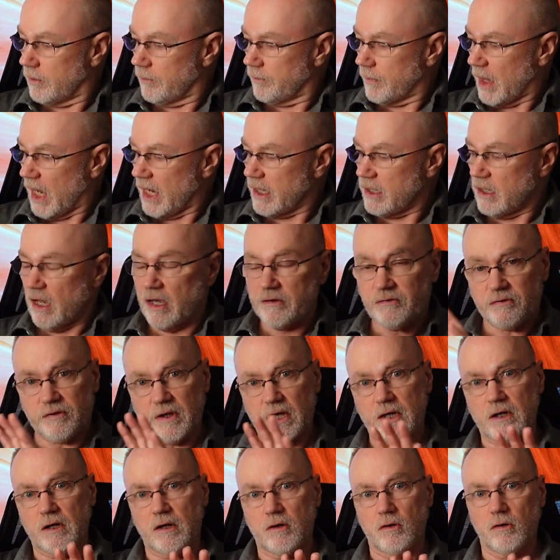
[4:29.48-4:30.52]
I
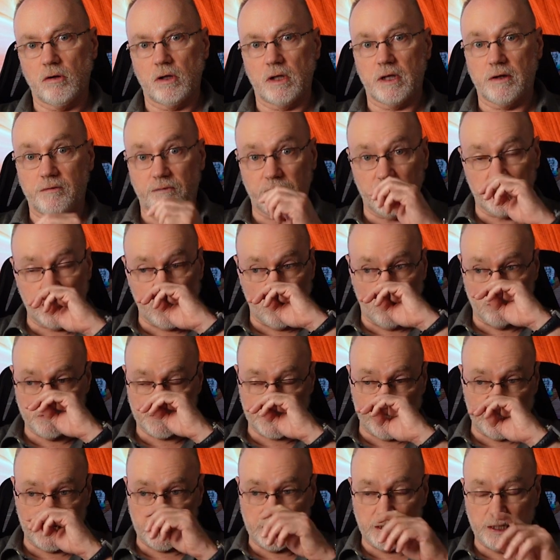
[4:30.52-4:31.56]
said in an earlier video I was
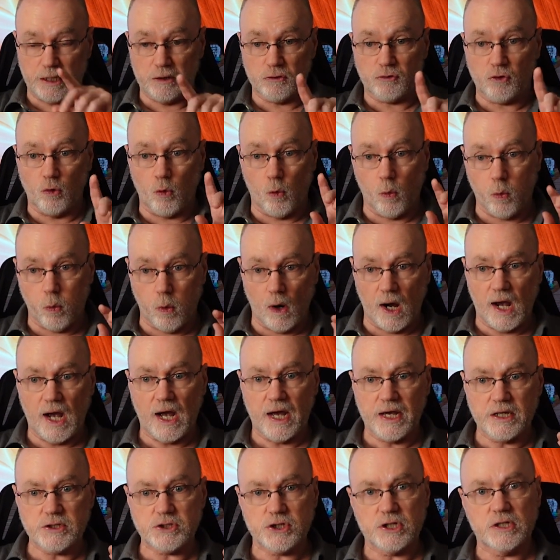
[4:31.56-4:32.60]
going to get into
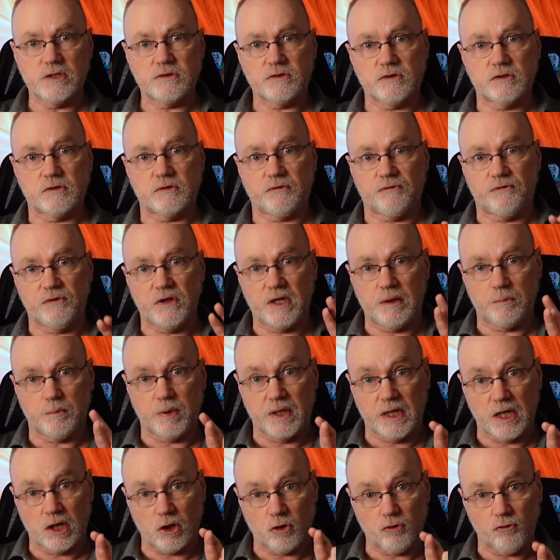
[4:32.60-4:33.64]
why Jesus' feet
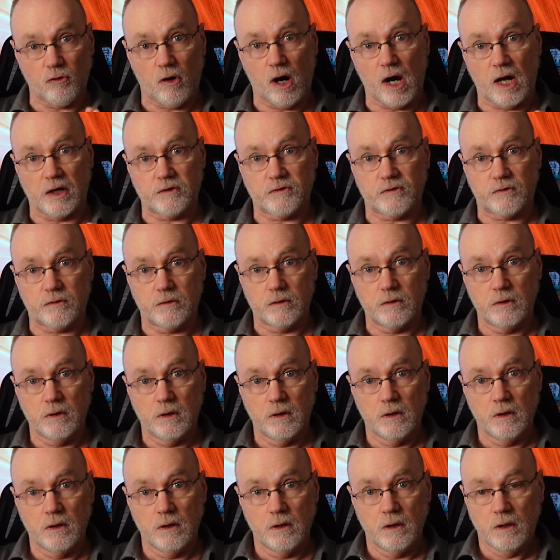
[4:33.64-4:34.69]
being crossed
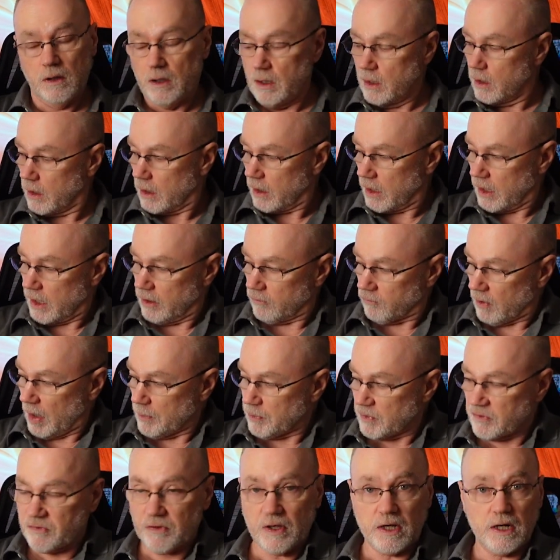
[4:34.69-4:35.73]
and
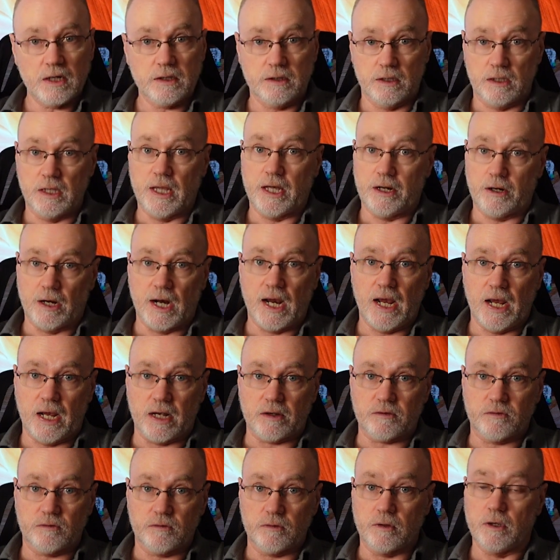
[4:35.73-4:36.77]
representing the letter
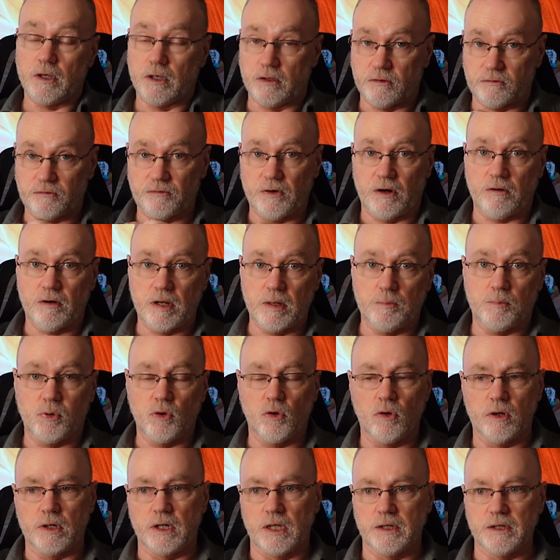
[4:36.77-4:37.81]
X is very
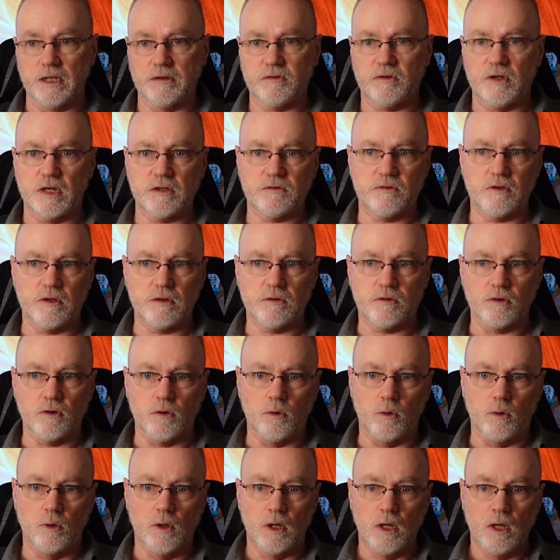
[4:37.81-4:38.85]
important. And this gets
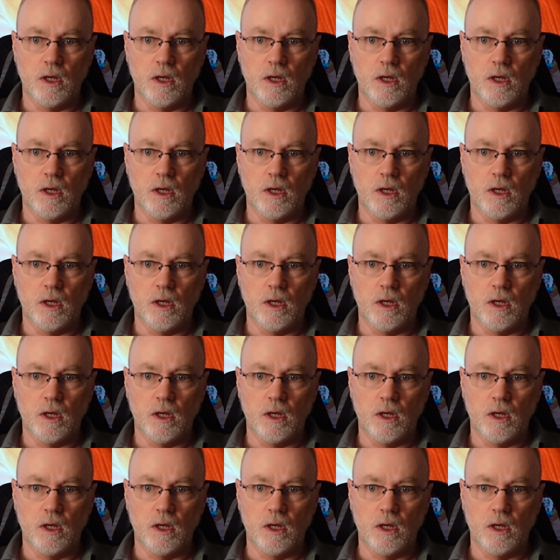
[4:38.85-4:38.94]
into,